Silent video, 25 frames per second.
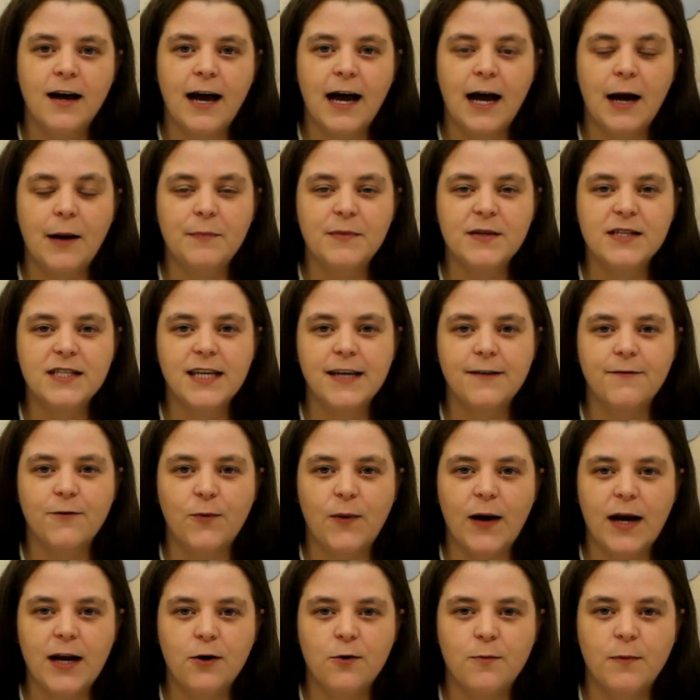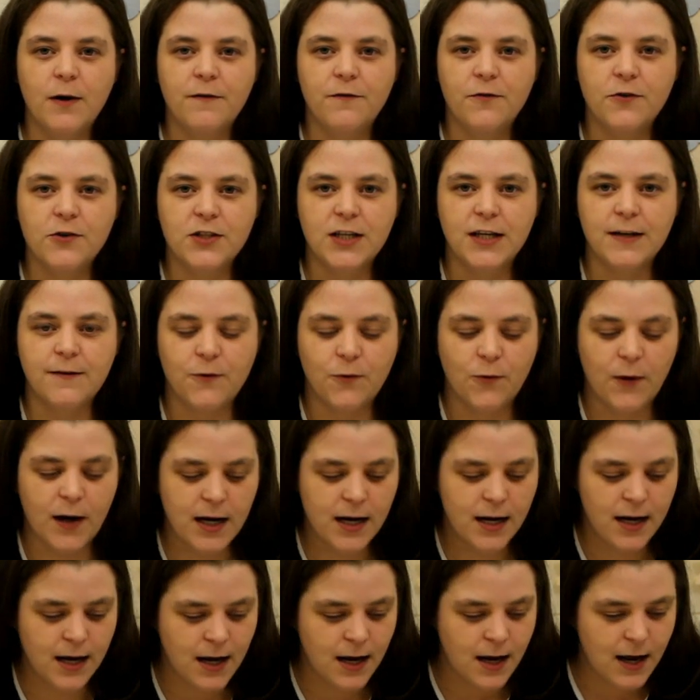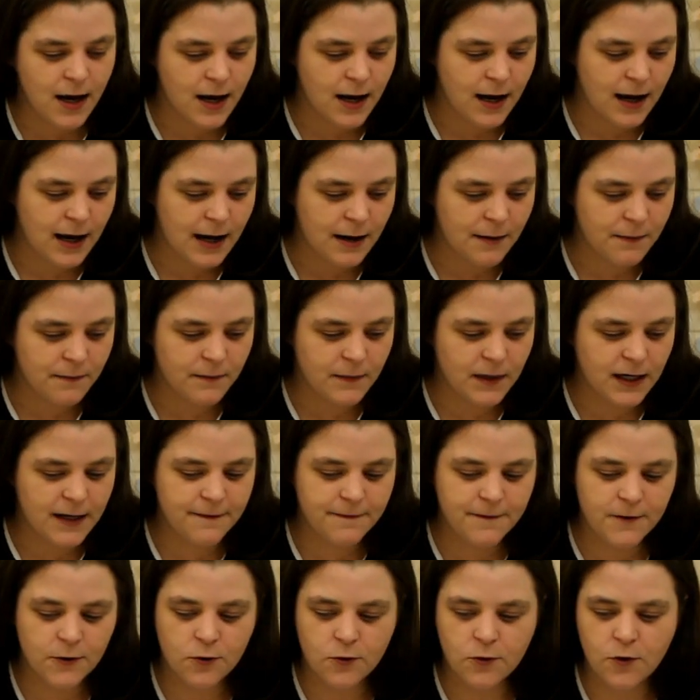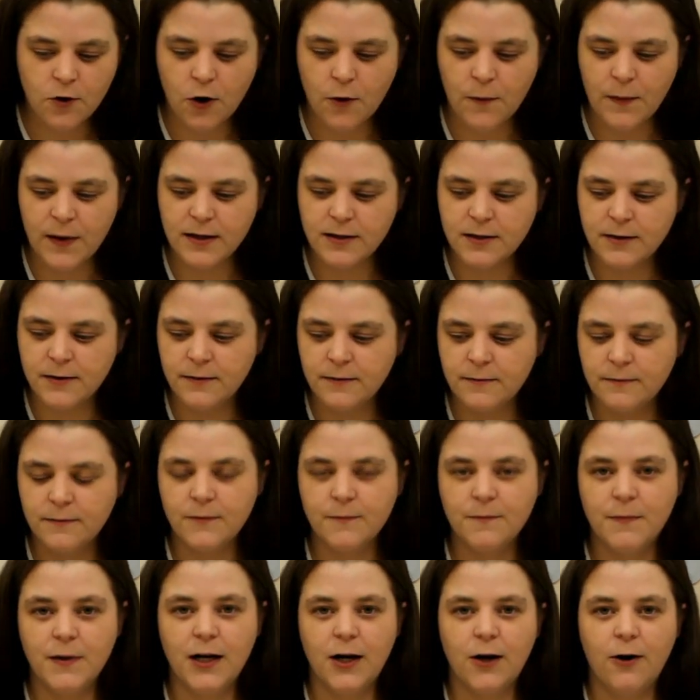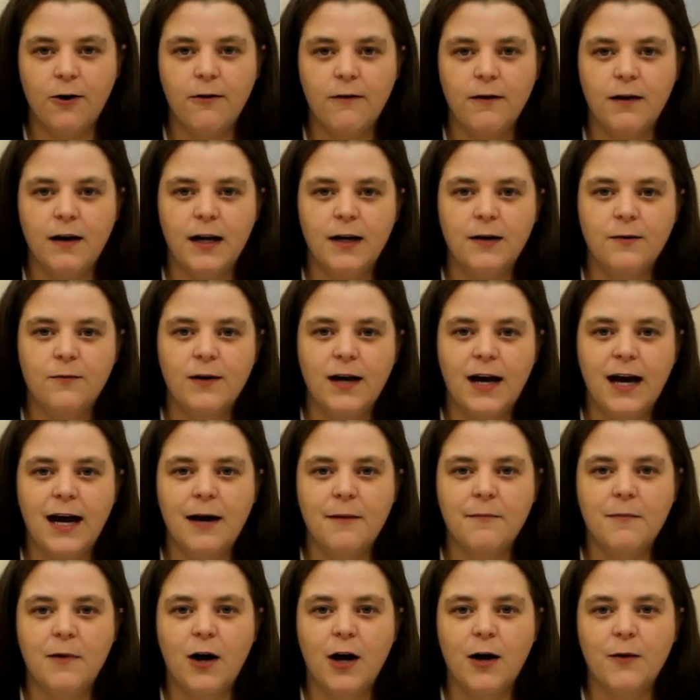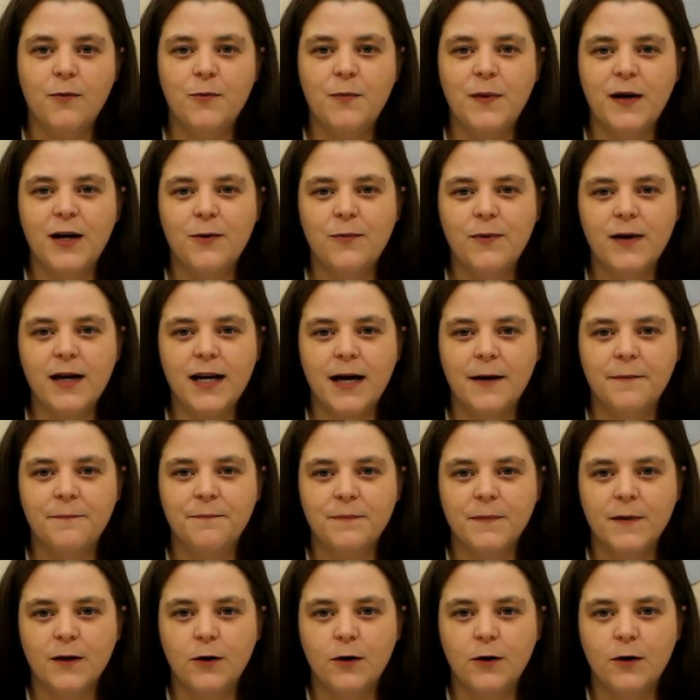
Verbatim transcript: this giveaway, or my first giveaway, leave your comment below and I will pick a winner,